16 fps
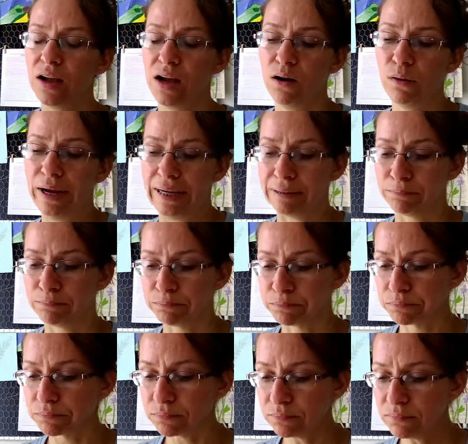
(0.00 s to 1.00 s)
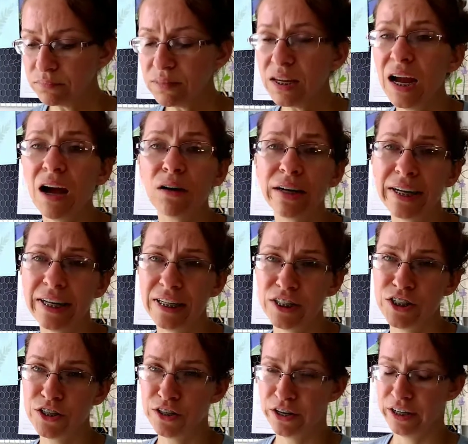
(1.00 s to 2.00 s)
Okay, I'll get
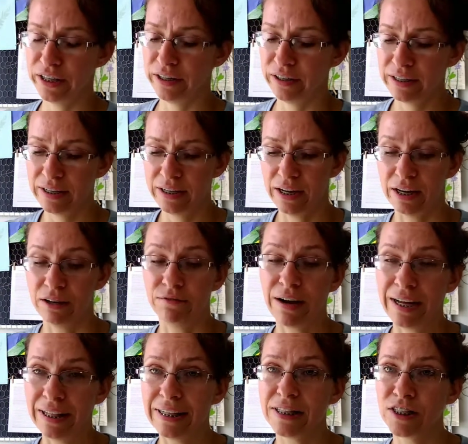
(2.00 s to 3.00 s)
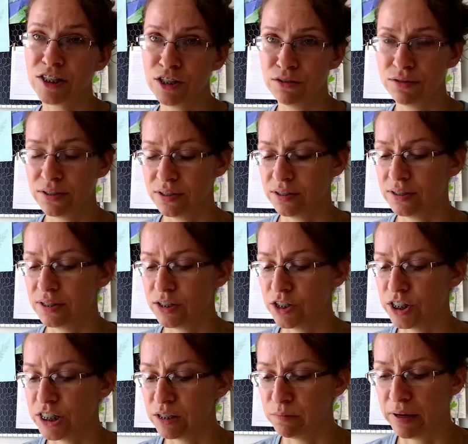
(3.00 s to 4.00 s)
into their violet's uses in
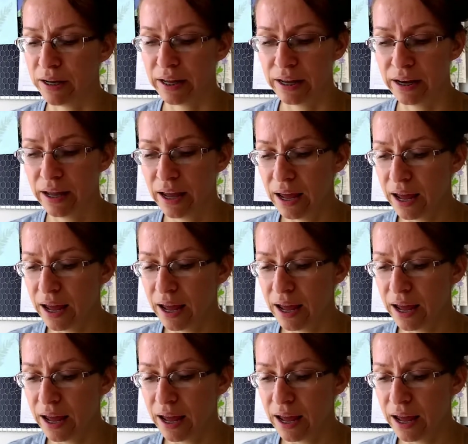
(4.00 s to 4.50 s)
just a minute.